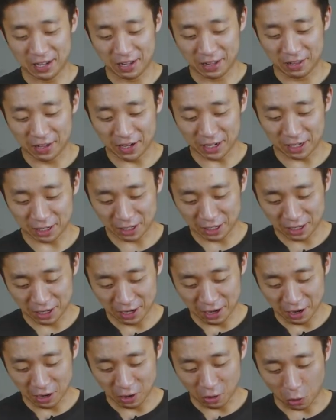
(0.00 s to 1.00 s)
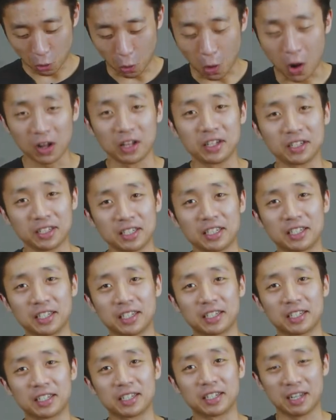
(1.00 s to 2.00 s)
this quality
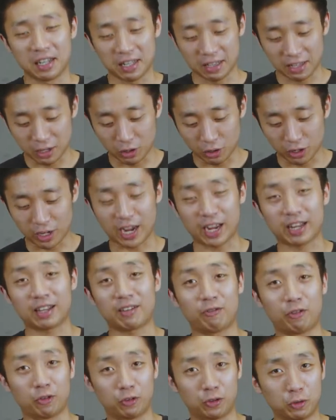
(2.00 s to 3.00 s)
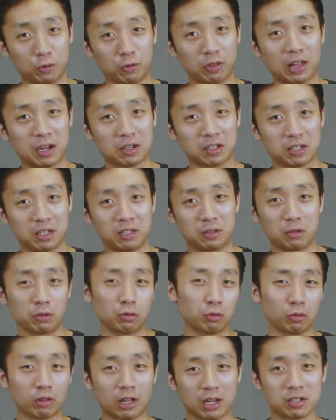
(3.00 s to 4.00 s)
you get for 2,000 to
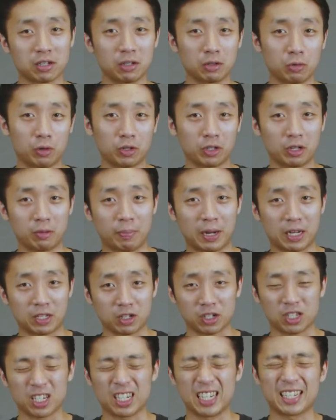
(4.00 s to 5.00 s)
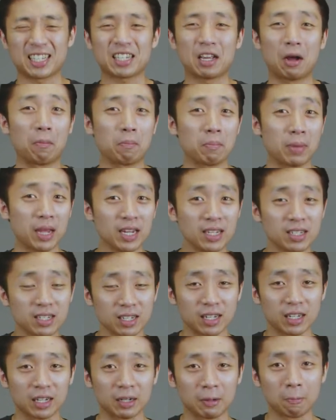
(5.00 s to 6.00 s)
2,200 pesos is
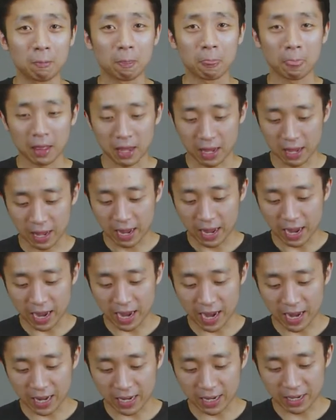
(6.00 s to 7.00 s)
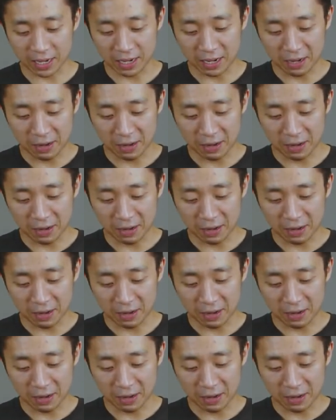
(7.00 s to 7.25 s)
amazing, and